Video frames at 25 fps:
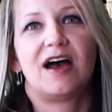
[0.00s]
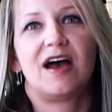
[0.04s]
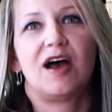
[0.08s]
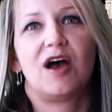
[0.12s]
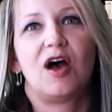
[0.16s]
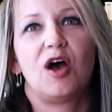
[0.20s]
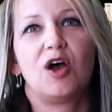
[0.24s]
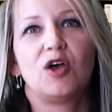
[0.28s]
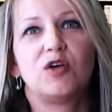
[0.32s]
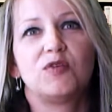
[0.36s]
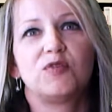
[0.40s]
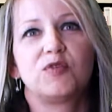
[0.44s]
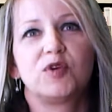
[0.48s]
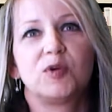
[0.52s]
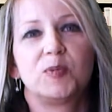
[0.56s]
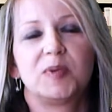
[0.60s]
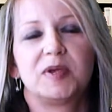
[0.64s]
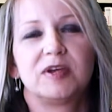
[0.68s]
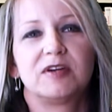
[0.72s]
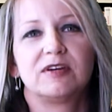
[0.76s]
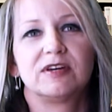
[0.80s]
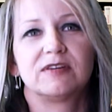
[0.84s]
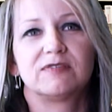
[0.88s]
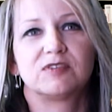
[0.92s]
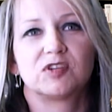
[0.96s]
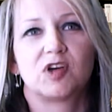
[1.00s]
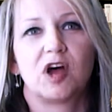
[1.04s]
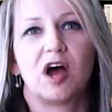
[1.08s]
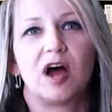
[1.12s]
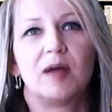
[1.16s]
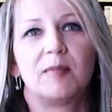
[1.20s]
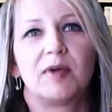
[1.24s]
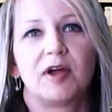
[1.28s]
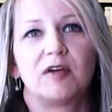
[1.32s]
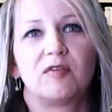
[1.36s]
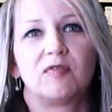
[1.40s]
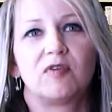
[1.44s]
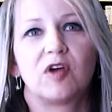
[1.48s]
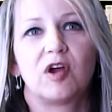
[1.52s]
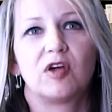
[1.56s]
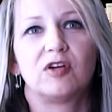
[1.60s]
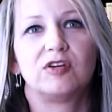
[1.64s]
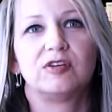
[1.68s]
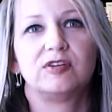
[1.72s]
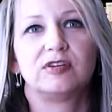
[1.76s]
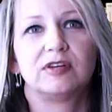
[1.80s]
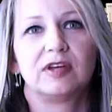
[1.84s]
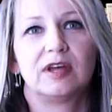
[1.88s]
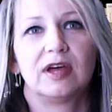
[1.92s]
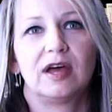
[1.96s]
Over a period of time, I
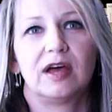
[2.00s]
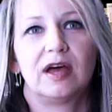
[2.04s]
wrote